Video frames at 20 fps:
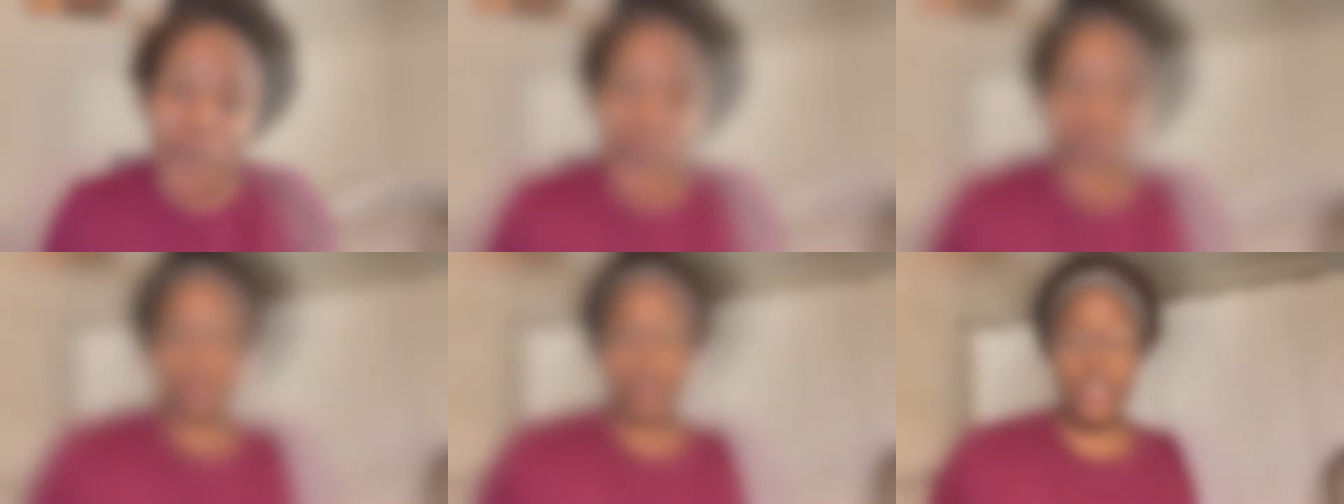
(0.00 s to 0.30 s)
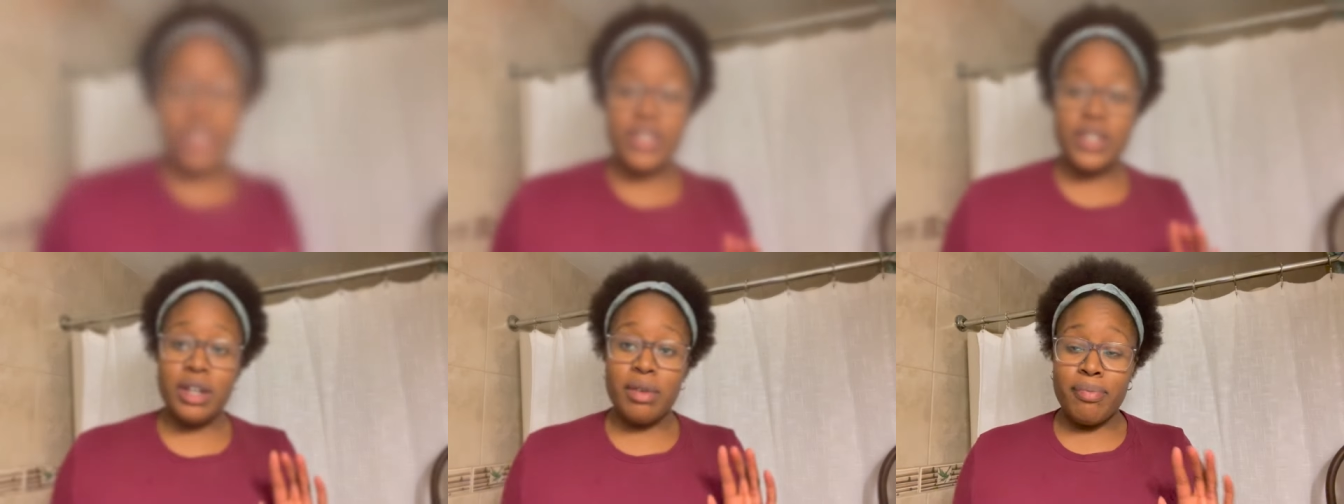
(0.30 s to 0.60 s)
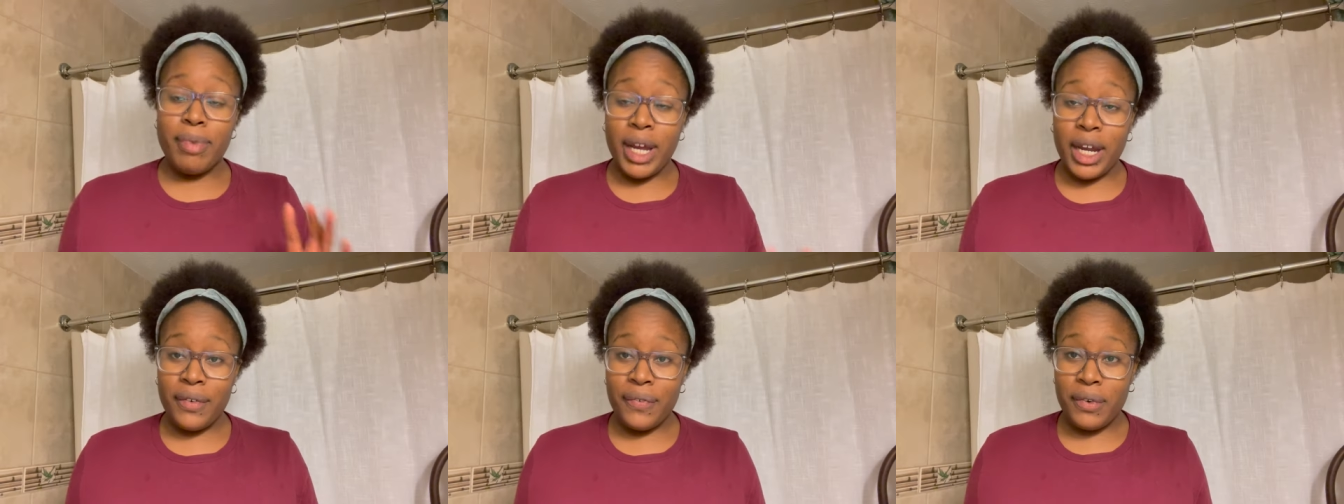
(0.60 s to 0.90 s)
All right, so I'm
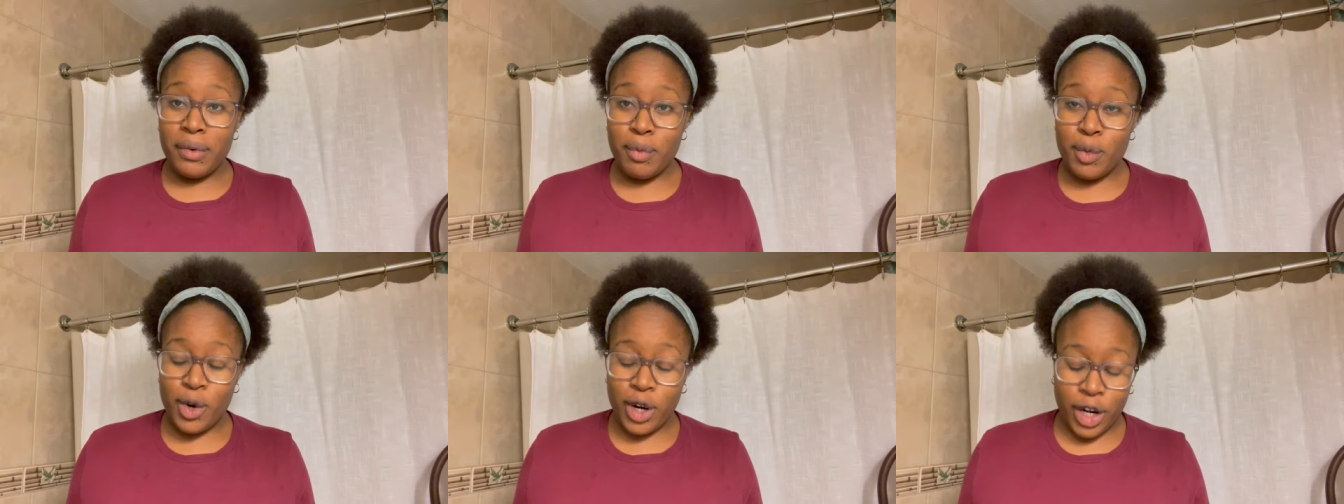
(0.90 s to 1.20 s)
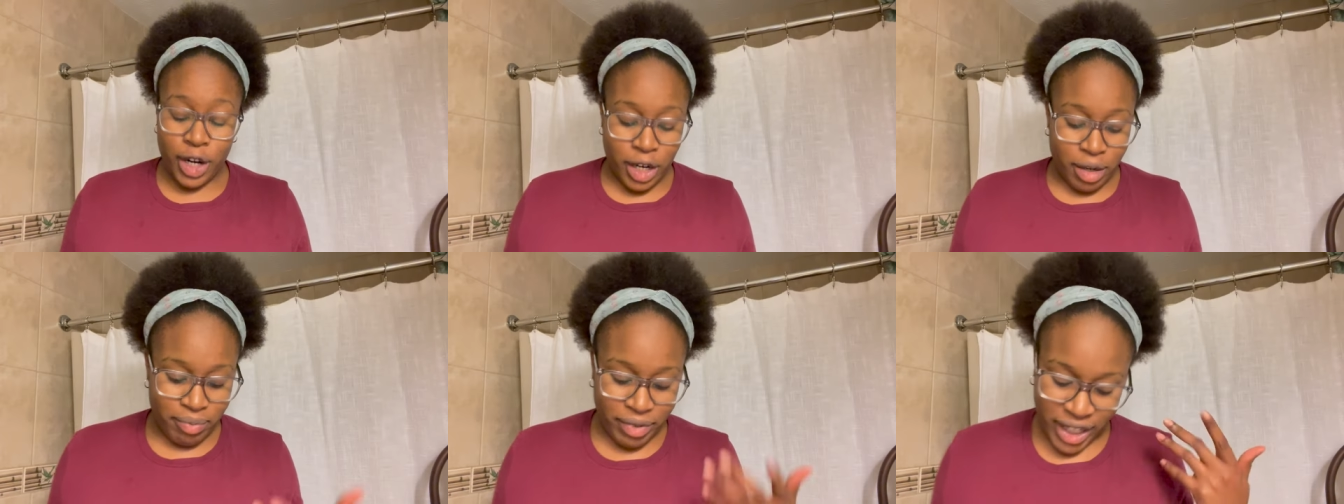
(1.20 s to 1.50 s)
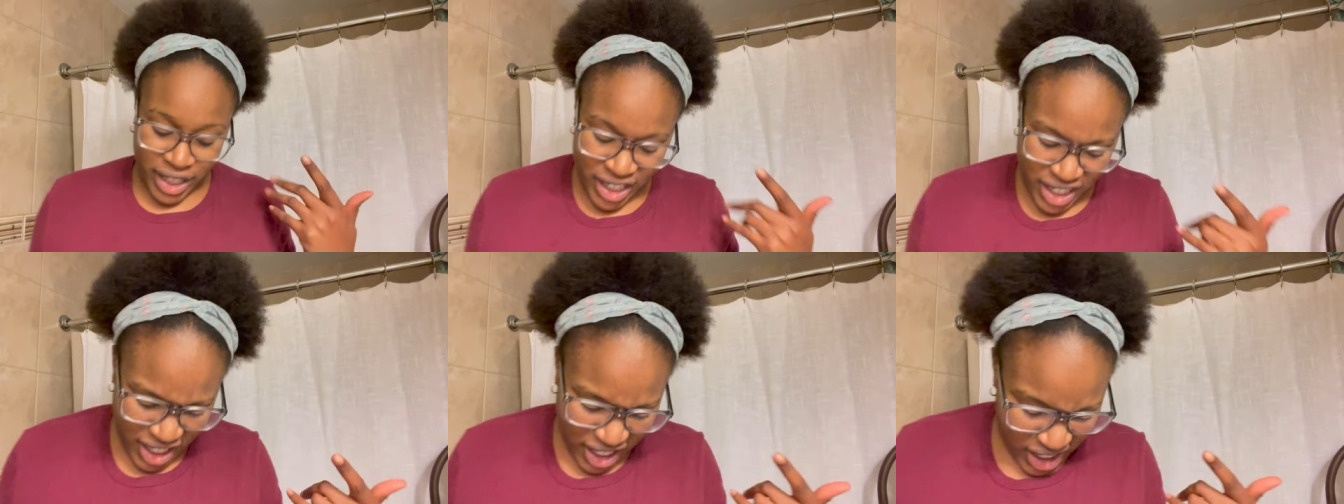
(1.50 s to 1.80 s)
back from work. My
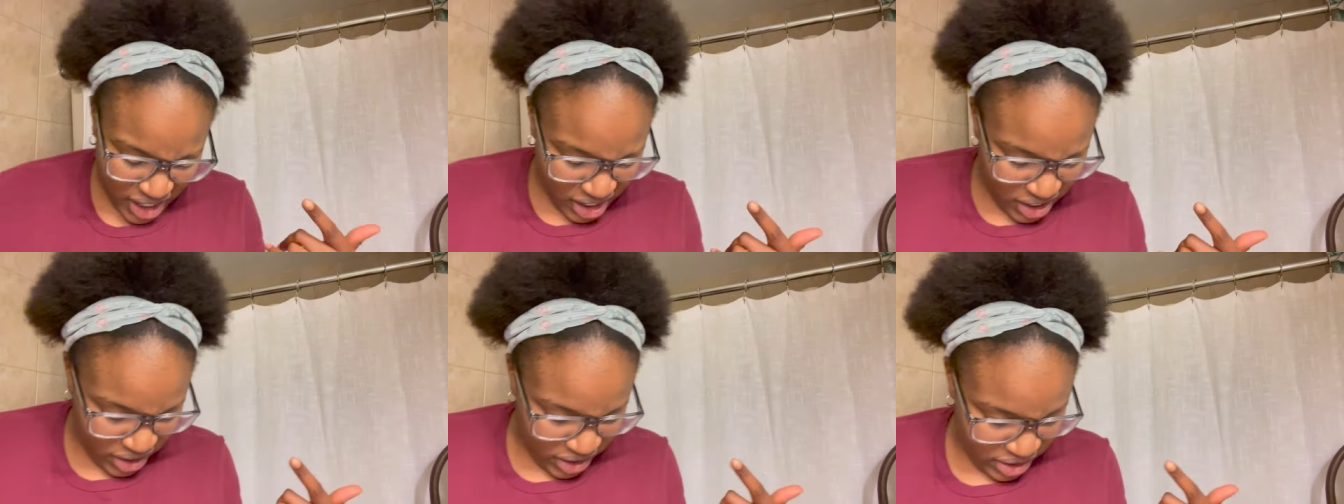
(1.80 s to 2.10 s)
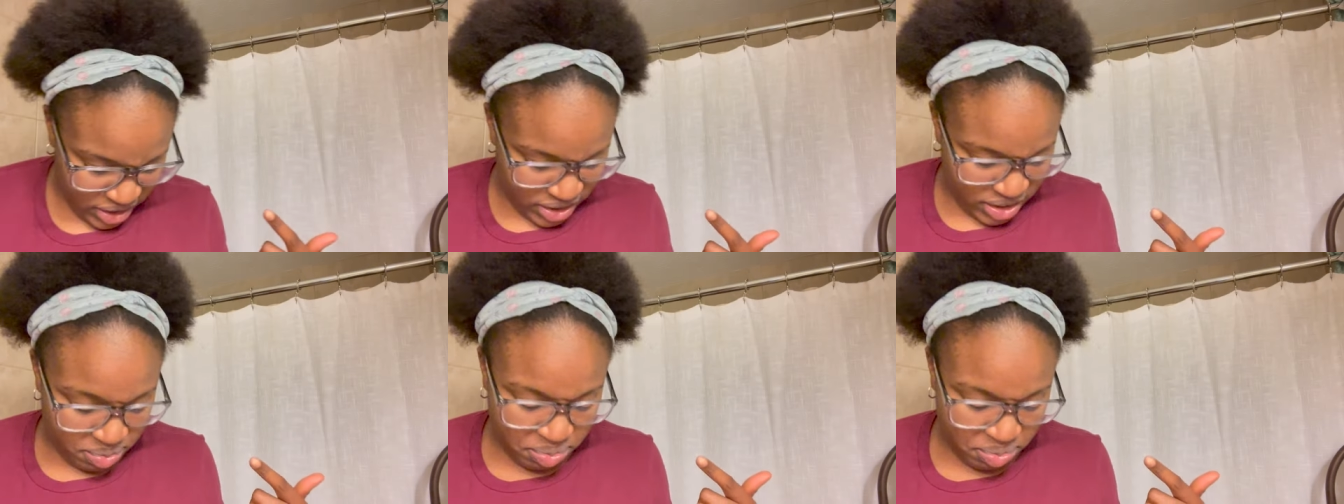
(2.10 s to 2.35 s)
head kind of hurts